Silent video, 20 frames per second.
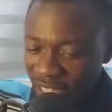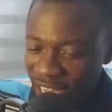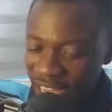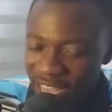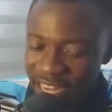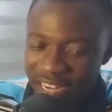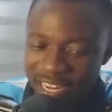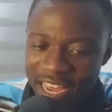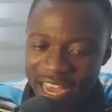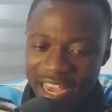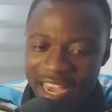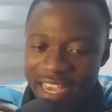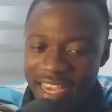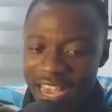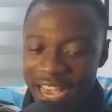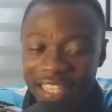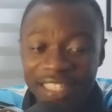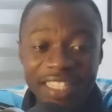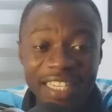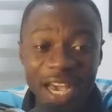say ya de ya
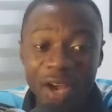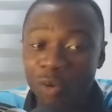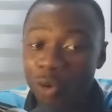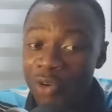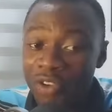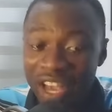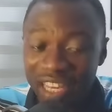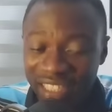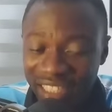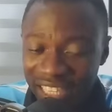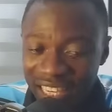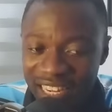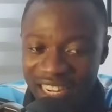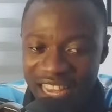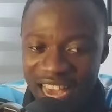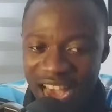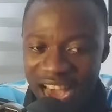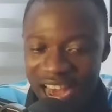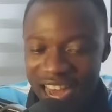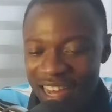yagi akonya say
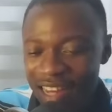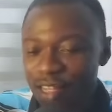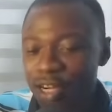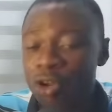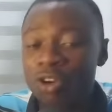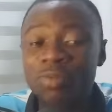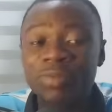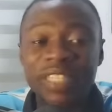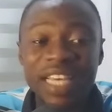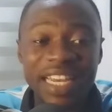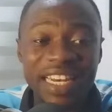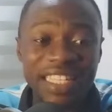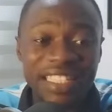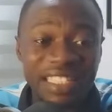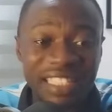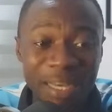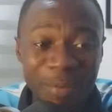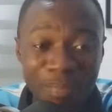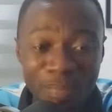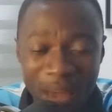dia na unu say de
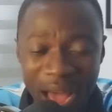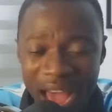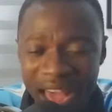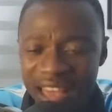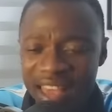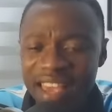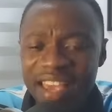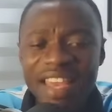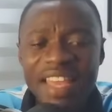sempa